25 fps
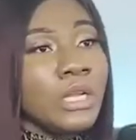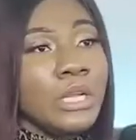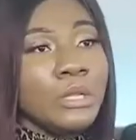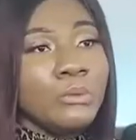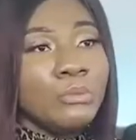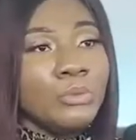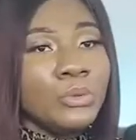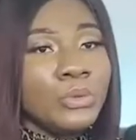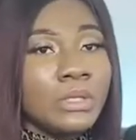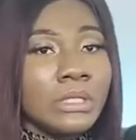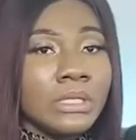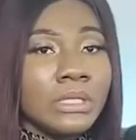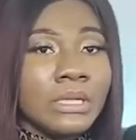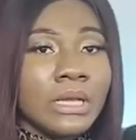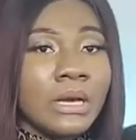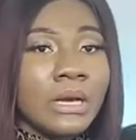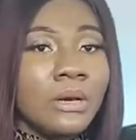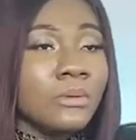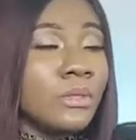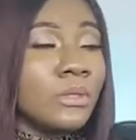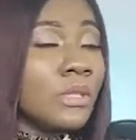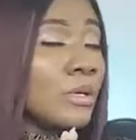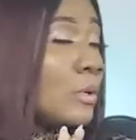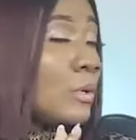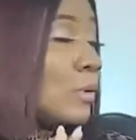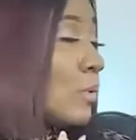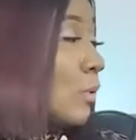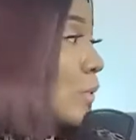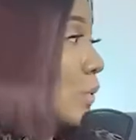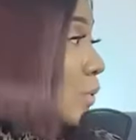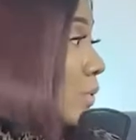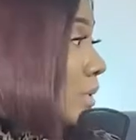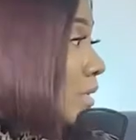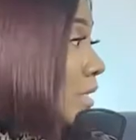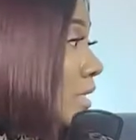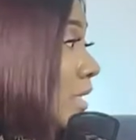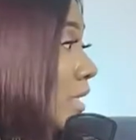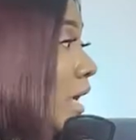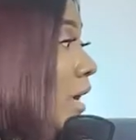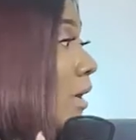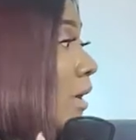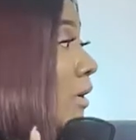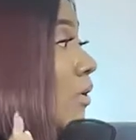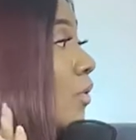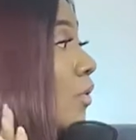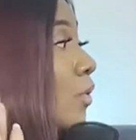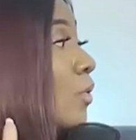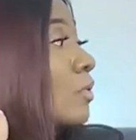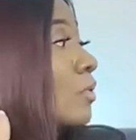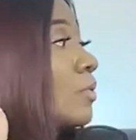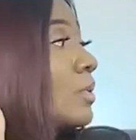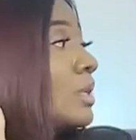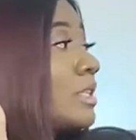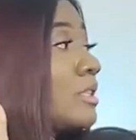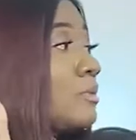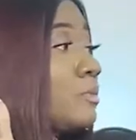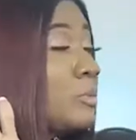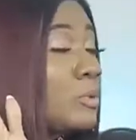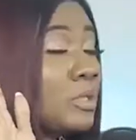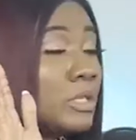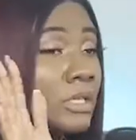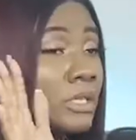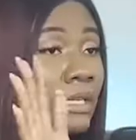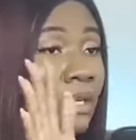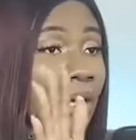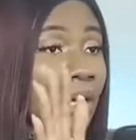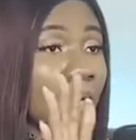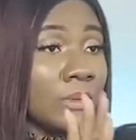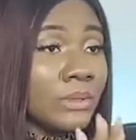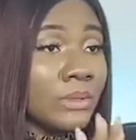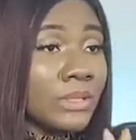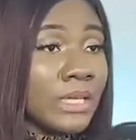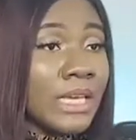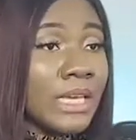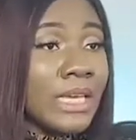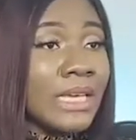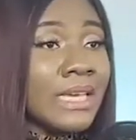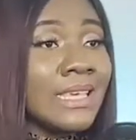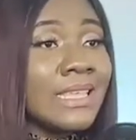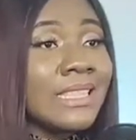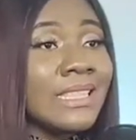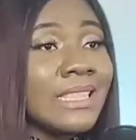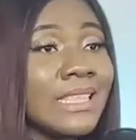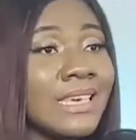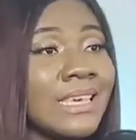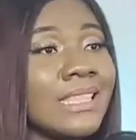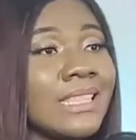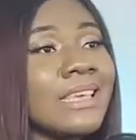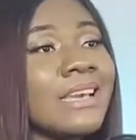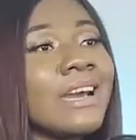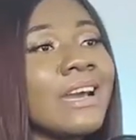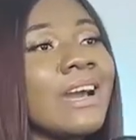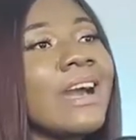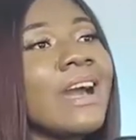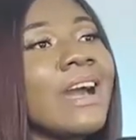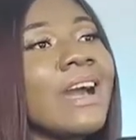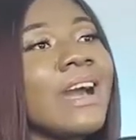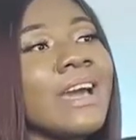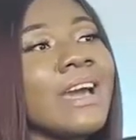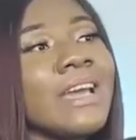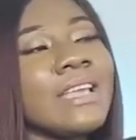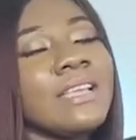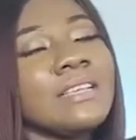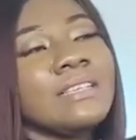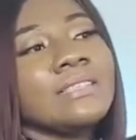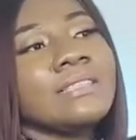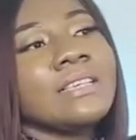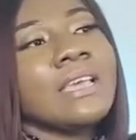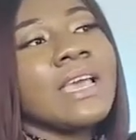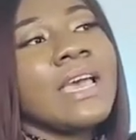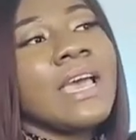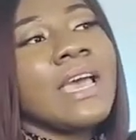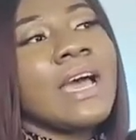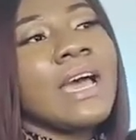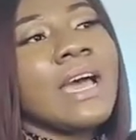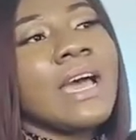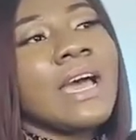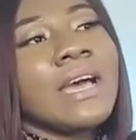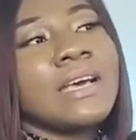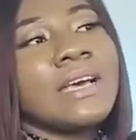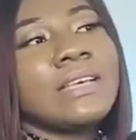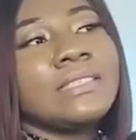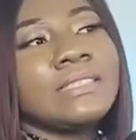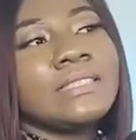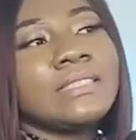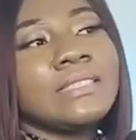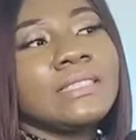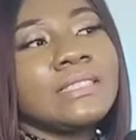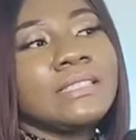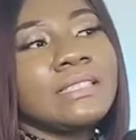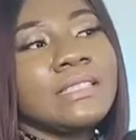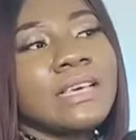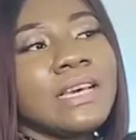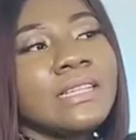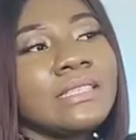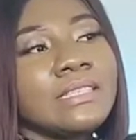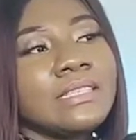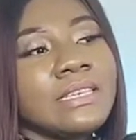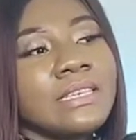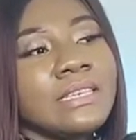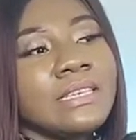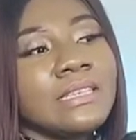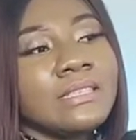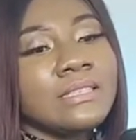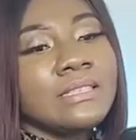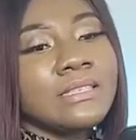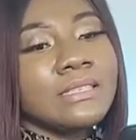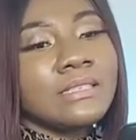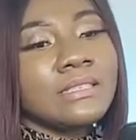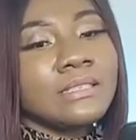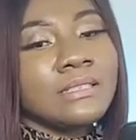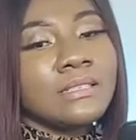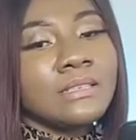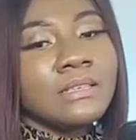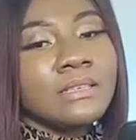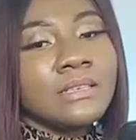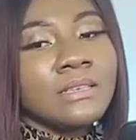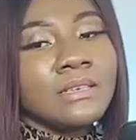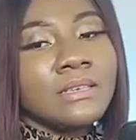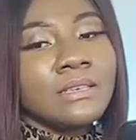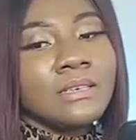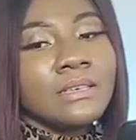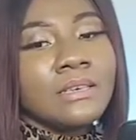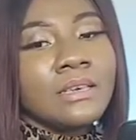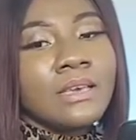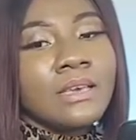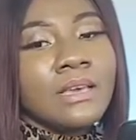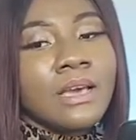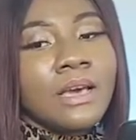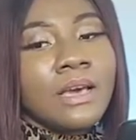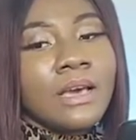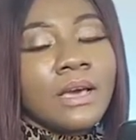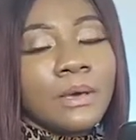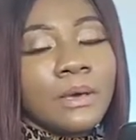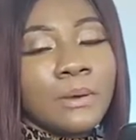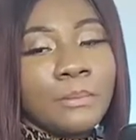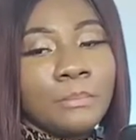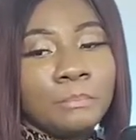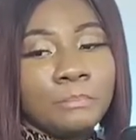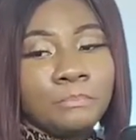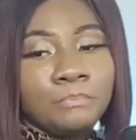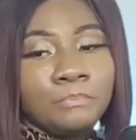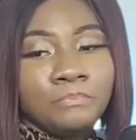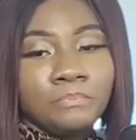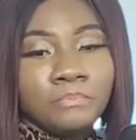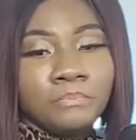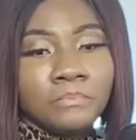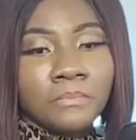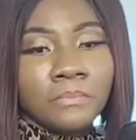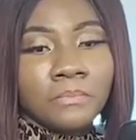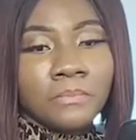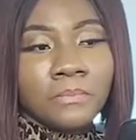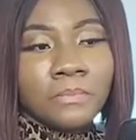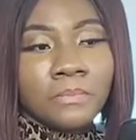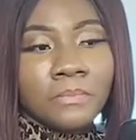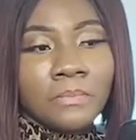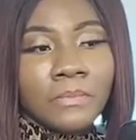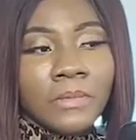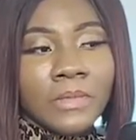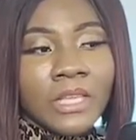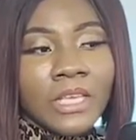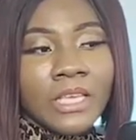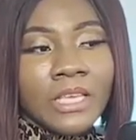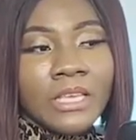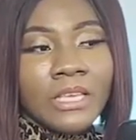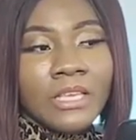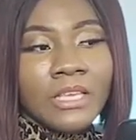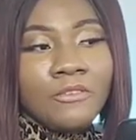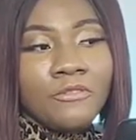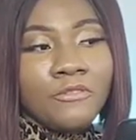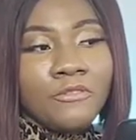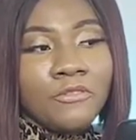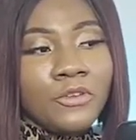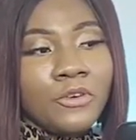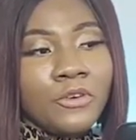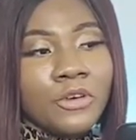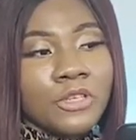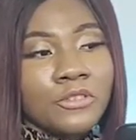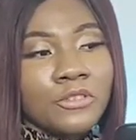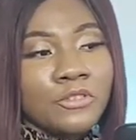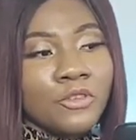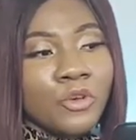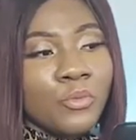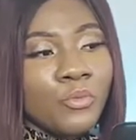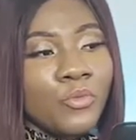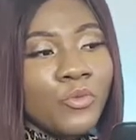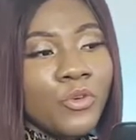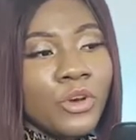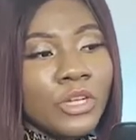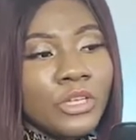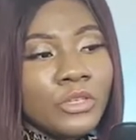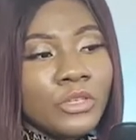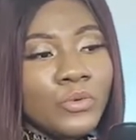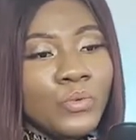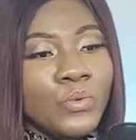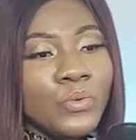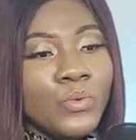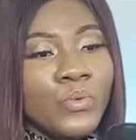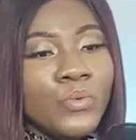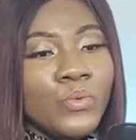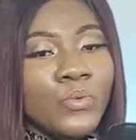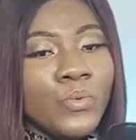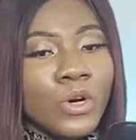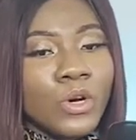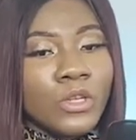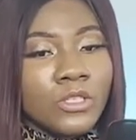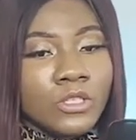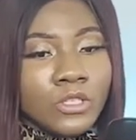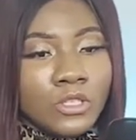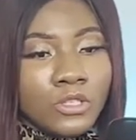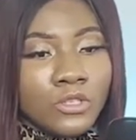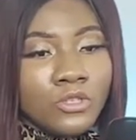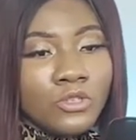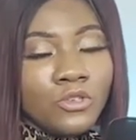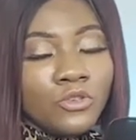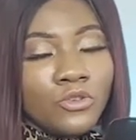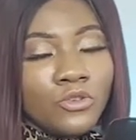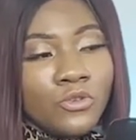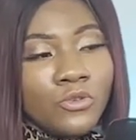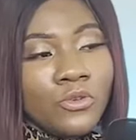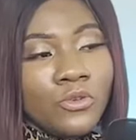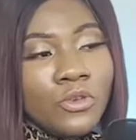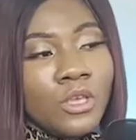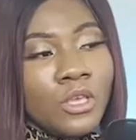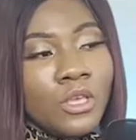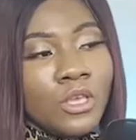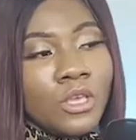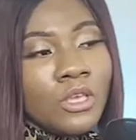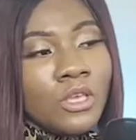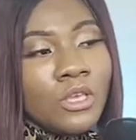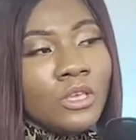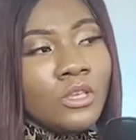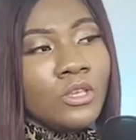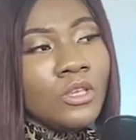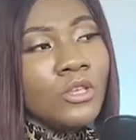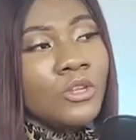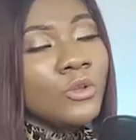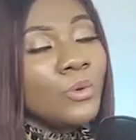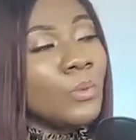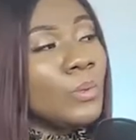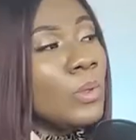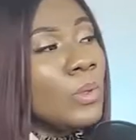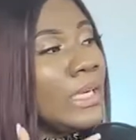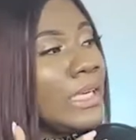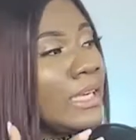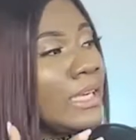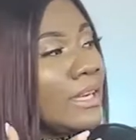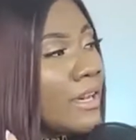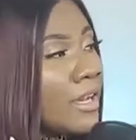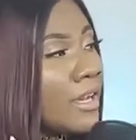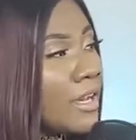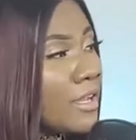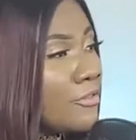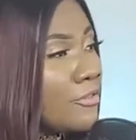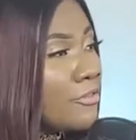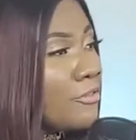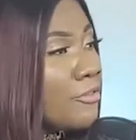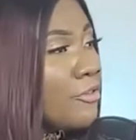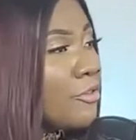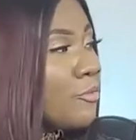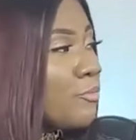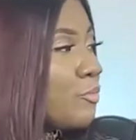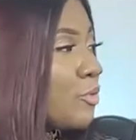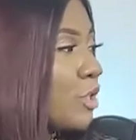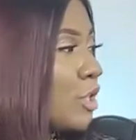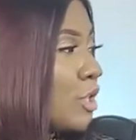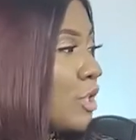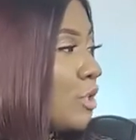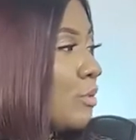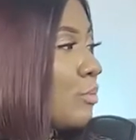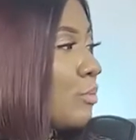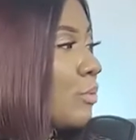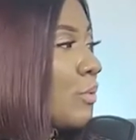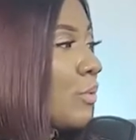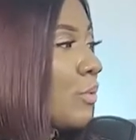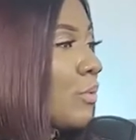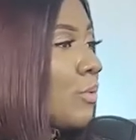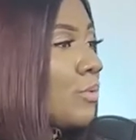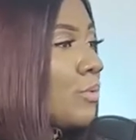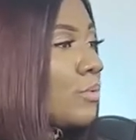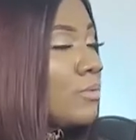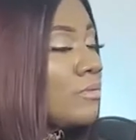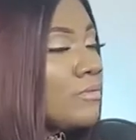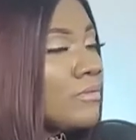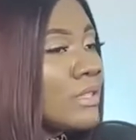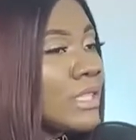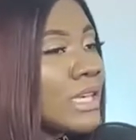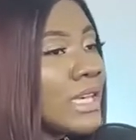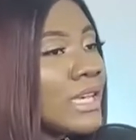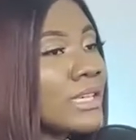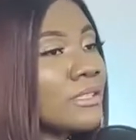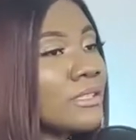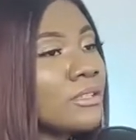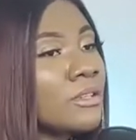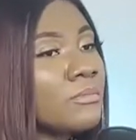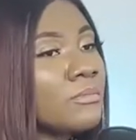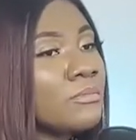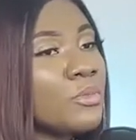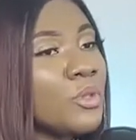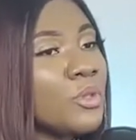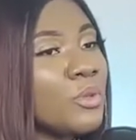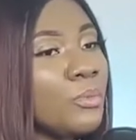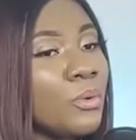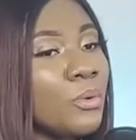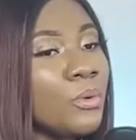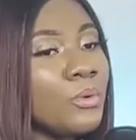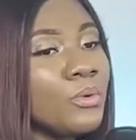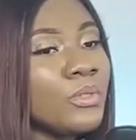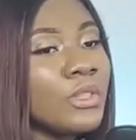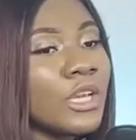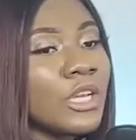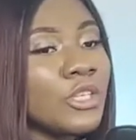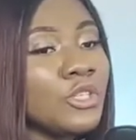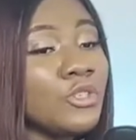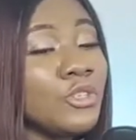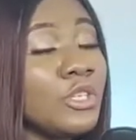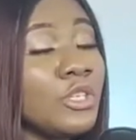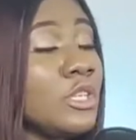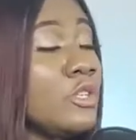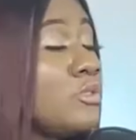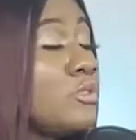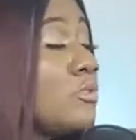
putting out the lows. They are always putting out the highs. And that is, if you are someone who wants to, learn from people, there are some people that you need to